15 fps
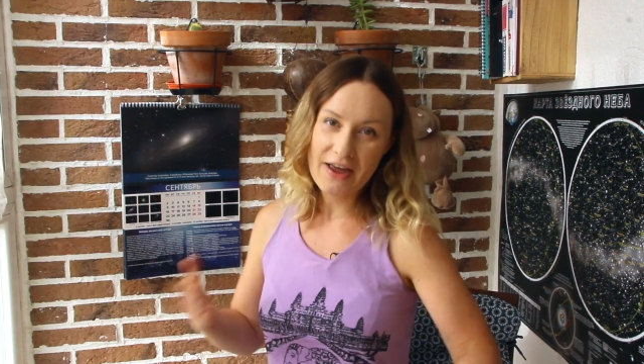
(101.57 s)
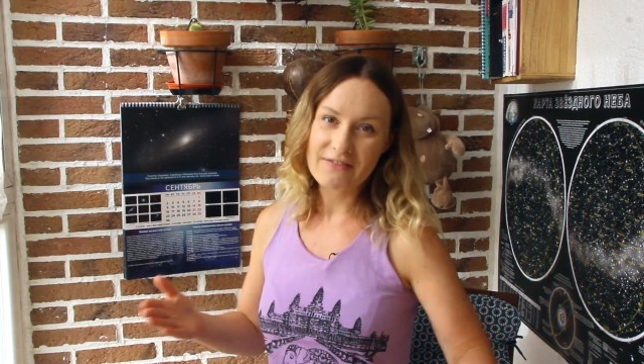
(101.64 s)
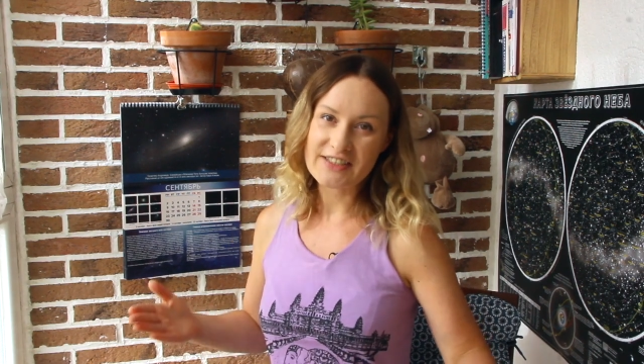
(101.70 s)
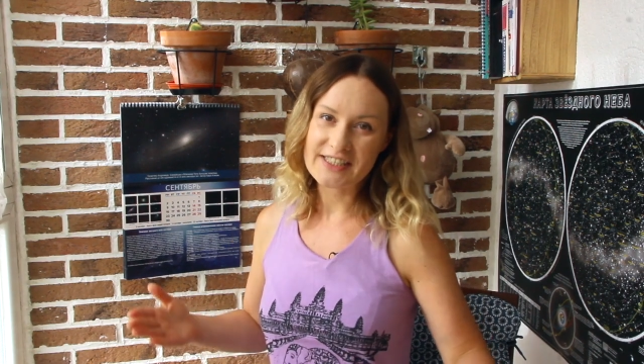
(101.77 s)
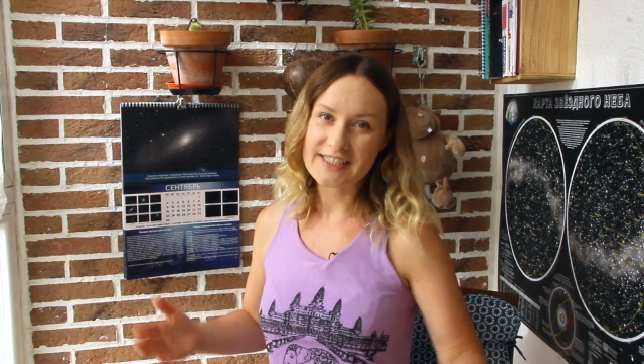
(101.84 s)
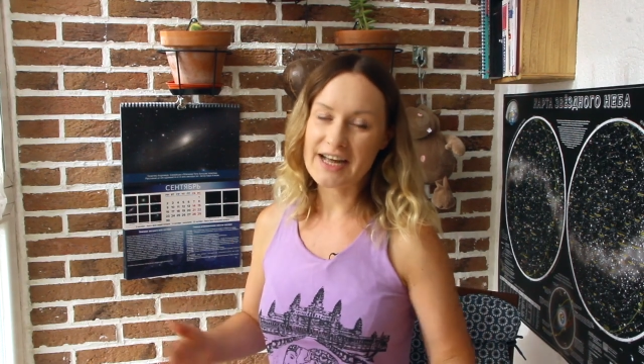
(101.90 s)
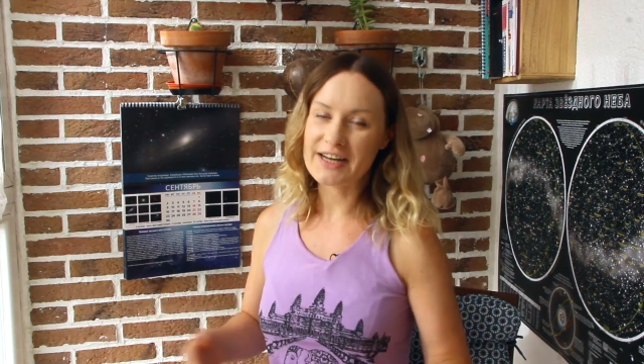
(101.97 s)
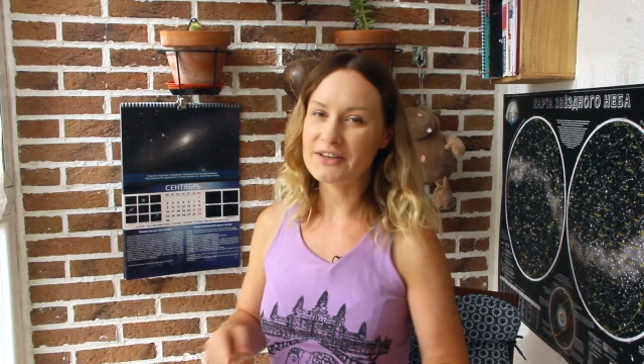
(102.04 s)

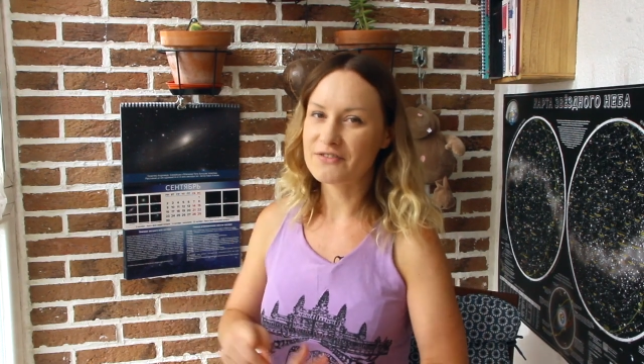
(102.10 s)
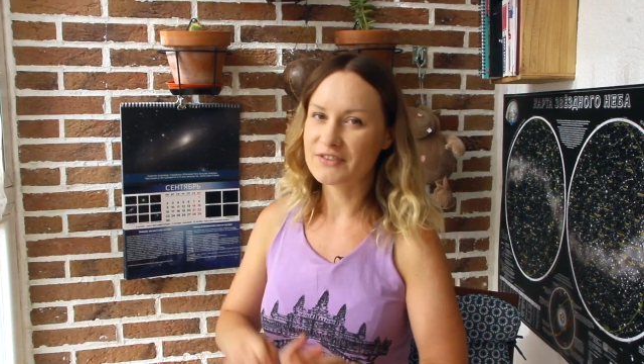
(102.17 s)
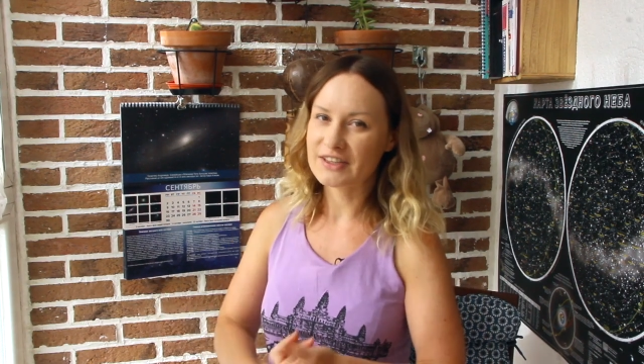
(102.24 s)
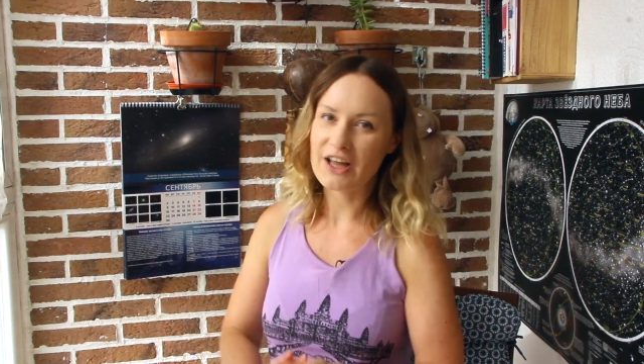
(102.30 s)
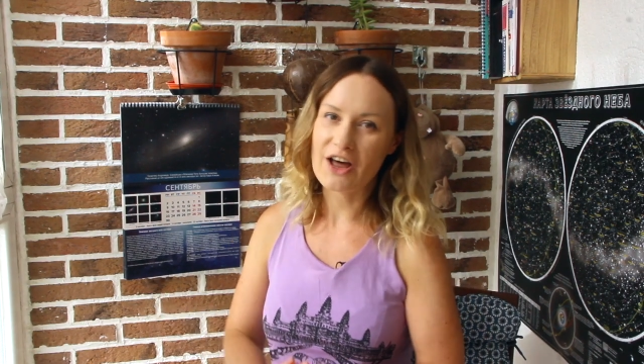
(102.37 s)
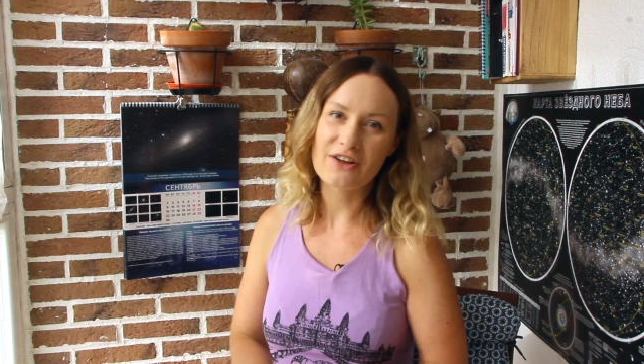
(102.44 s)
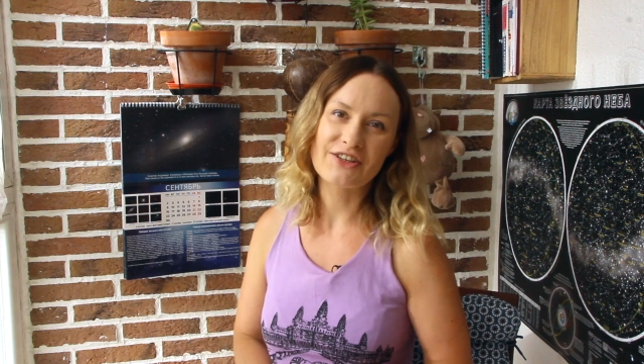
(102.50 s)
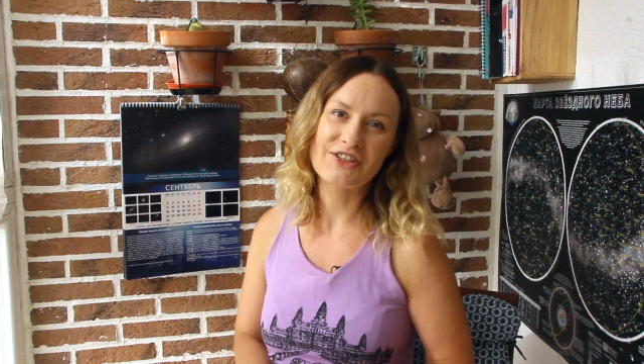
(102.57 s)
ever studied
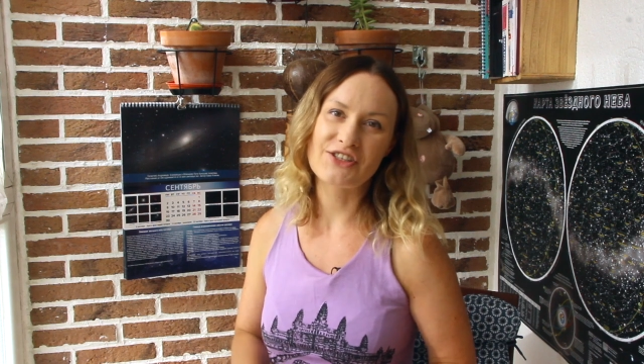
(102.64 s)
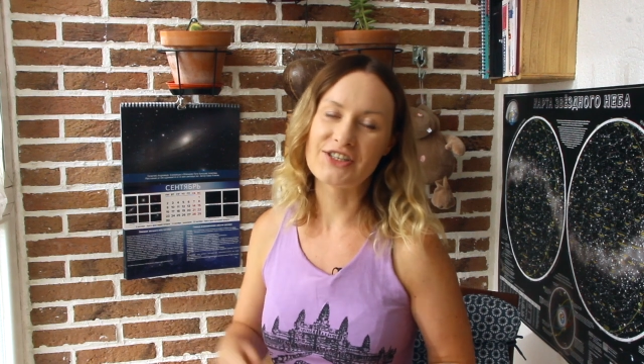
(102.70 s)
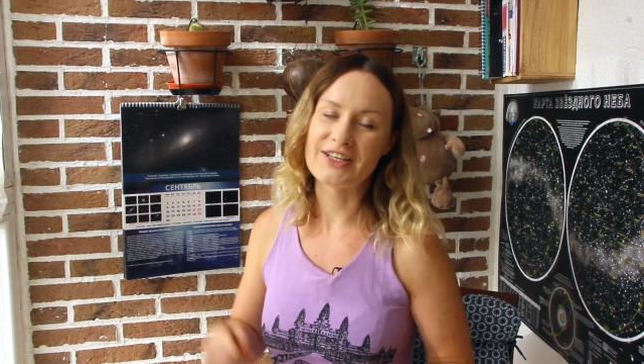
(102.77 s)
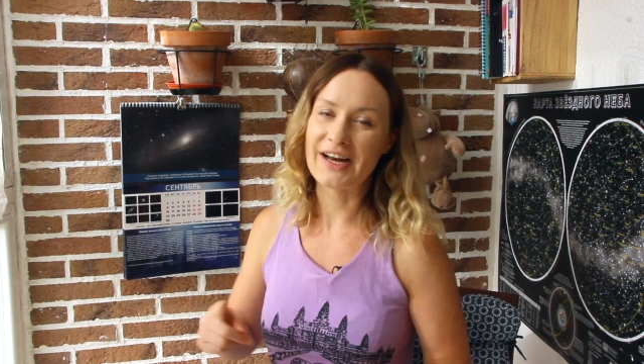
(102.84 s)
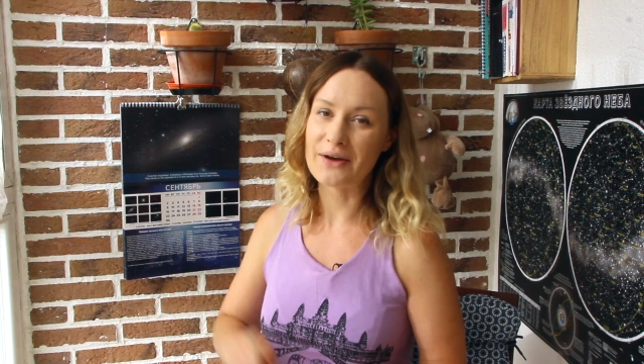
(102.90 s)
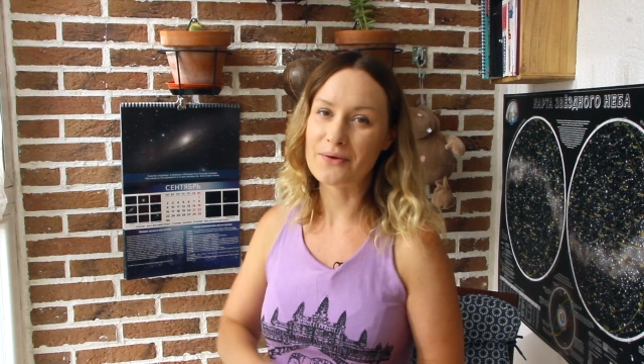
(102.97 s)
philology,